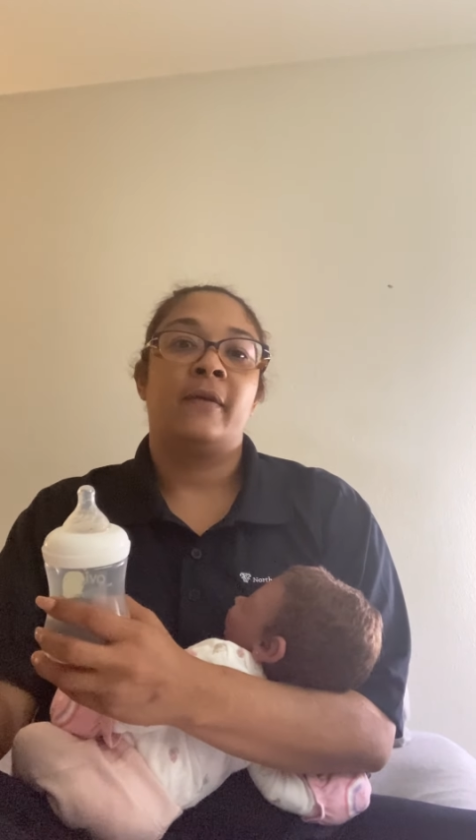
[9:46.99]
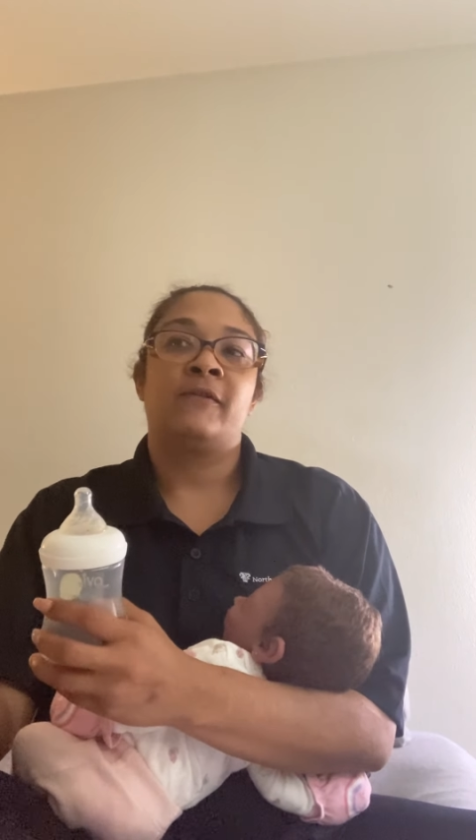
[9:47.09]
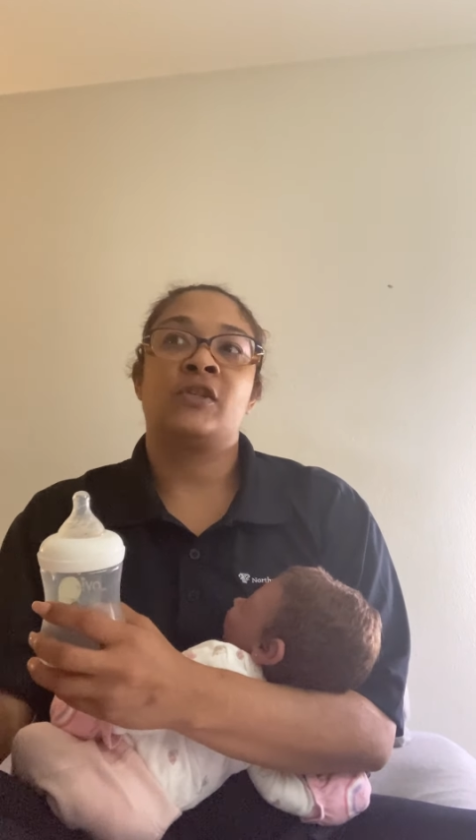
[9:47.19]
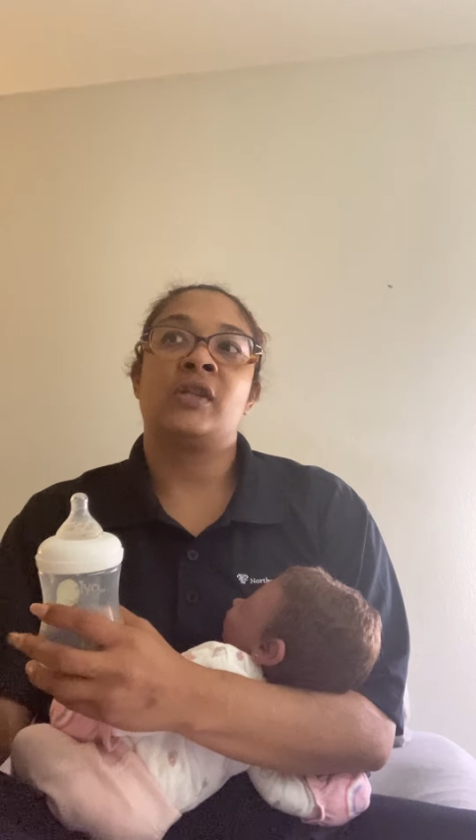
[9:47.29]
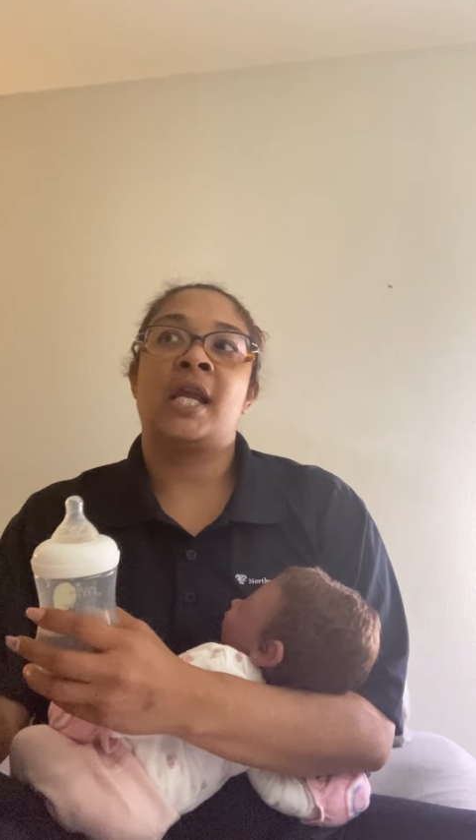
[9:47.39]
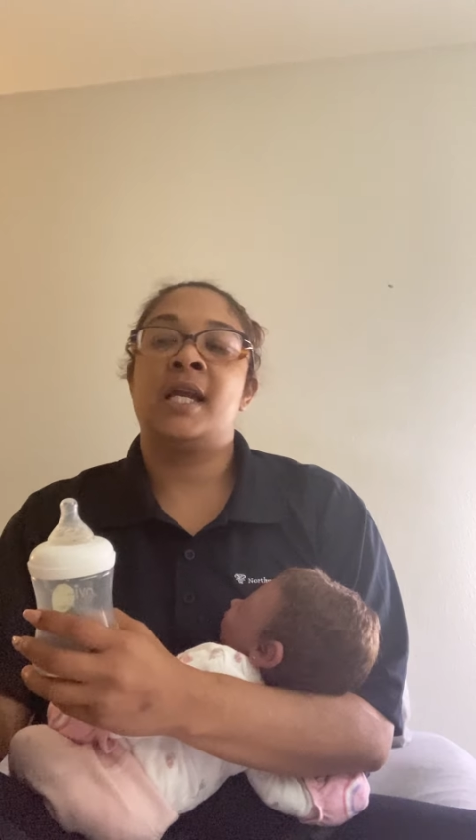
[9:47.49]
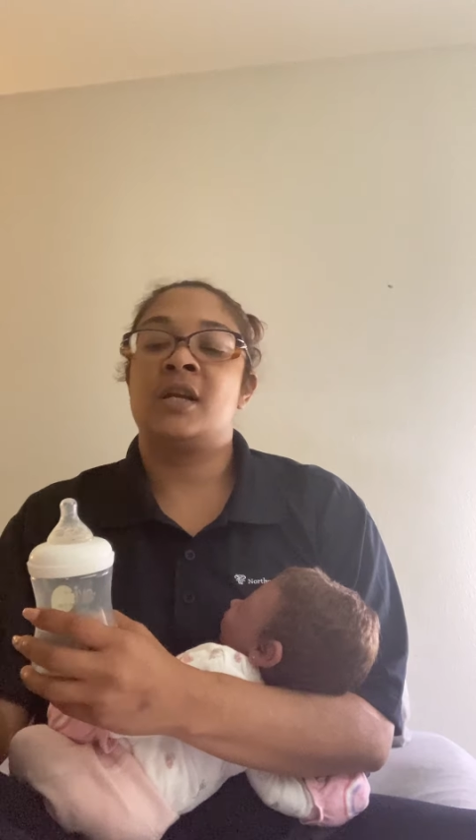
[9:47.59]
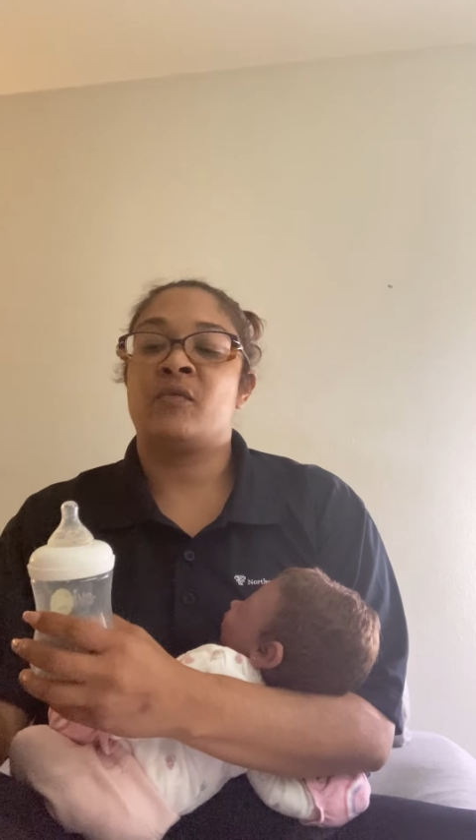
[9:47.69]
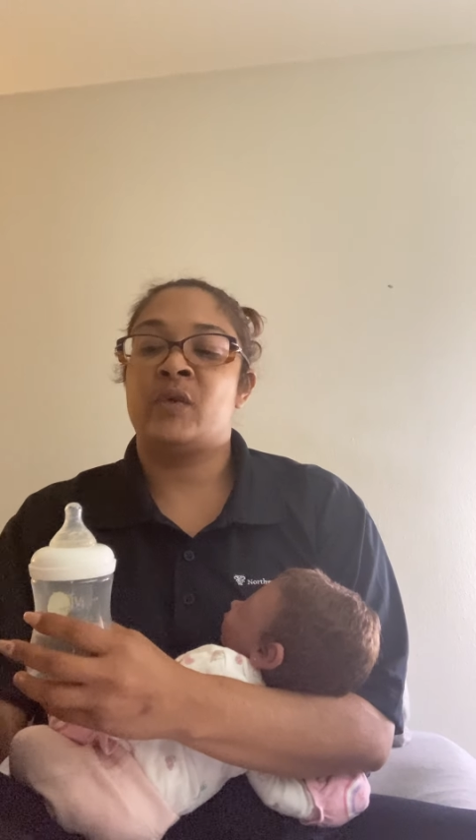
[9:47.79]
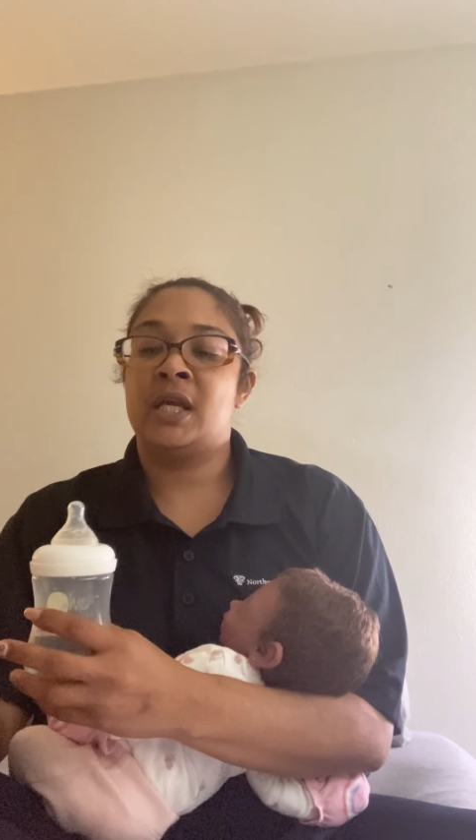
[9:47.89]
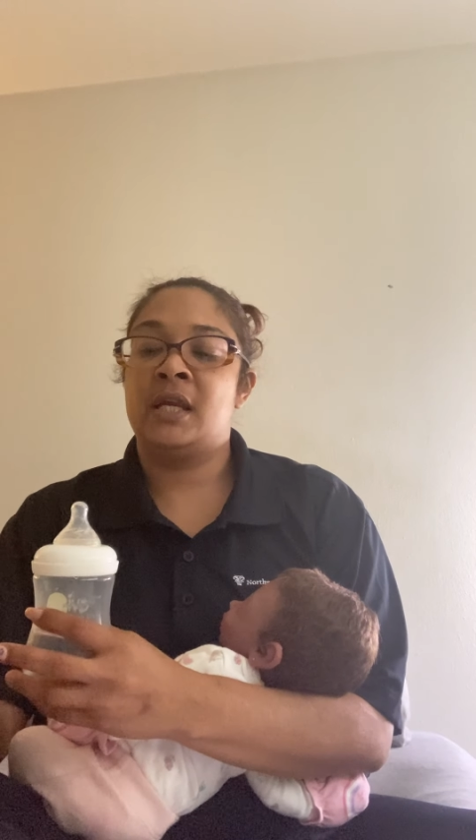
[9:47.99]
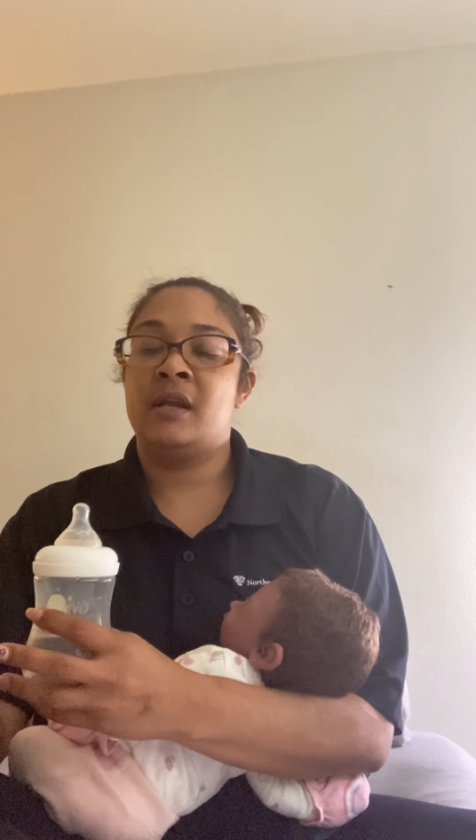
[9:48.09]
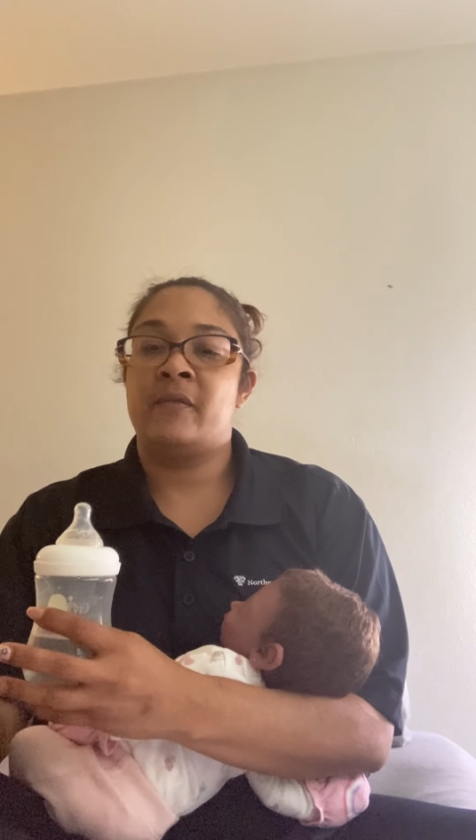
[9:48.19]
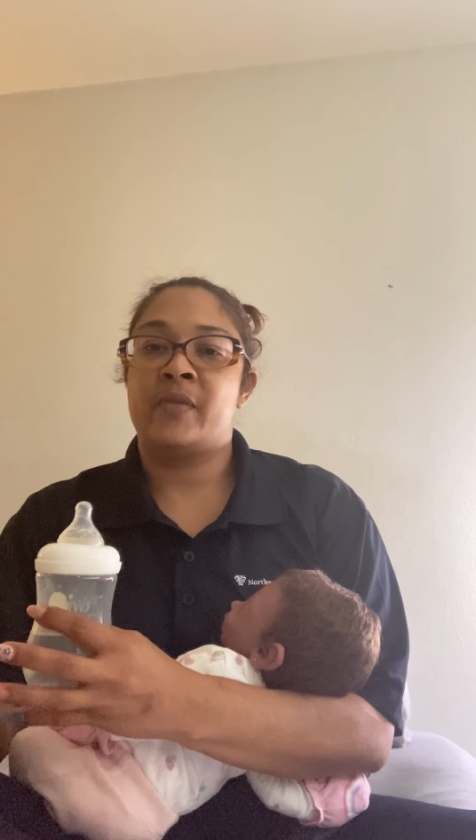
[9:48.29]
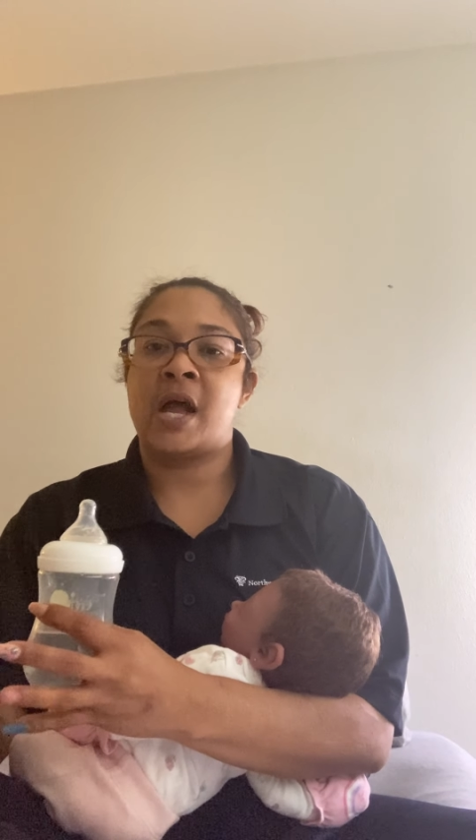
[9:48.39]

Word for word: so that it can read